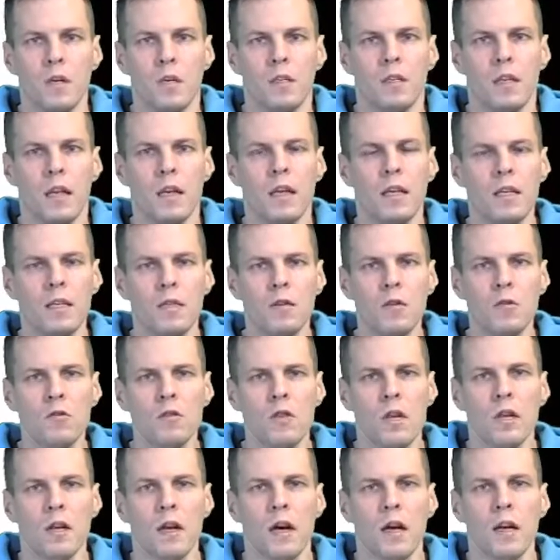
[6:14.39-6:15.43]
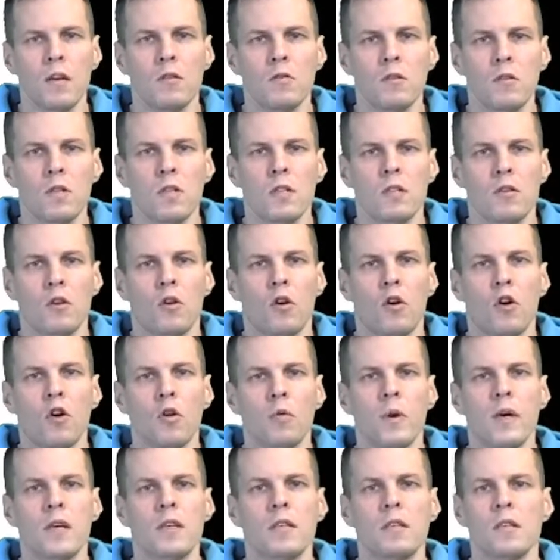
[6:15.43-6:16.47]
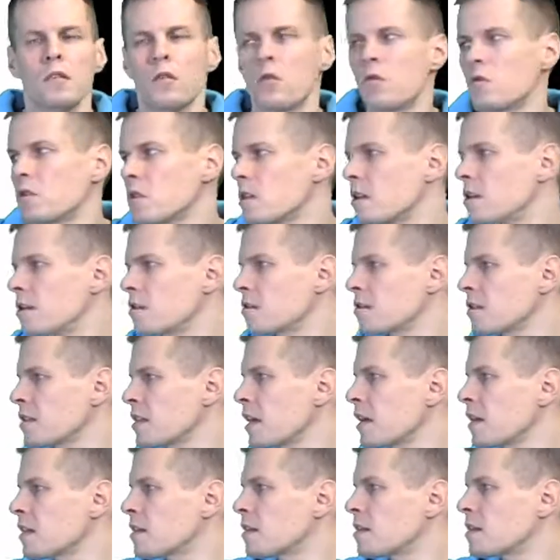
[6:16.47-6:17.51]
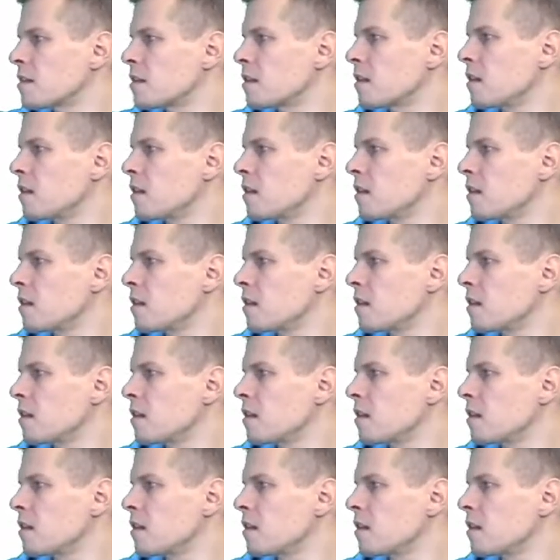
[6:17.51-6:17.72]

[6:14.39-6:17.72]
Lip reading: The discourse analysis always considers text,